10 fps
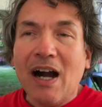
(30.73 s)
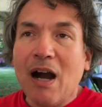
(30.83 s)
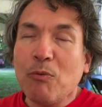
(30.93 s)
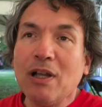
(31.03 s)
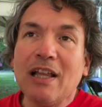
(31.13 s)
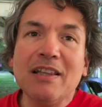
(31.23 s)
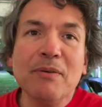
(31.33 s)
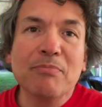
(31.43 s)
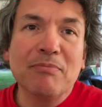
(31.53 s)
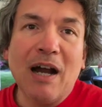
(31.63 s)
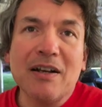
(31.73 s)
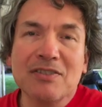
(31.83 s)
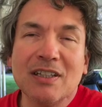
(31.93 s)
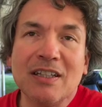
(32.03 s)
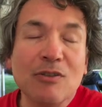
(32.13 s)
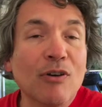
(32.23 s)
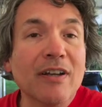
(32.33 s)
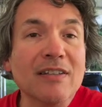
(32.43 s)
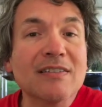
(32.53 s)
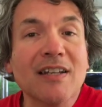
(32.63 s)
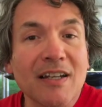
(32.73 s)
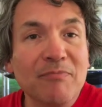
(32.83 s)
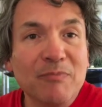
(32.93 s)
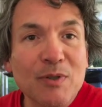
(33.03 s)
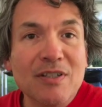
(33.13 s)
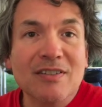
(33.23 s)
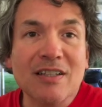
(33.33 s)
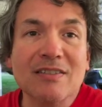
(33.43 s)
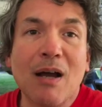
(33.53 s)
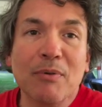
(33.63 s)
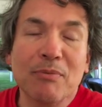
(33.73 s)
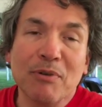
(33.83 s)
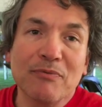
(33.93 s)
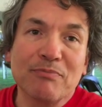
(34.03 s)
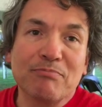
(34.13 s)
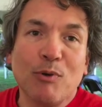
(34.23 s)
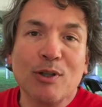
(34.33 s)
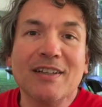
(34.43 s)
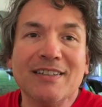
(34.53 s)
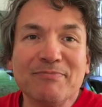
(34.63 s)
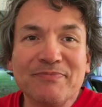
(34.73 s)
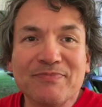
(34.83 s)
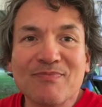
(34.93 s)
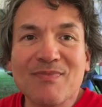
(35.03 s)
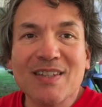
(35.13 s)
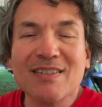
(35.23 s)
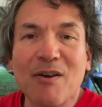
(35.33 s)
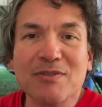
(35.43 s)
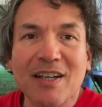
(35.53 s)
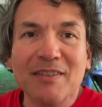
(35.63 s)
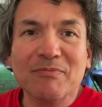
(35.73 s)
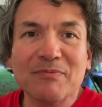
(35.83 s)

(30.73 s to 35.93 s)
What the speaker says: I live actually in Oregon City, which is a suburb of Portland, the south side.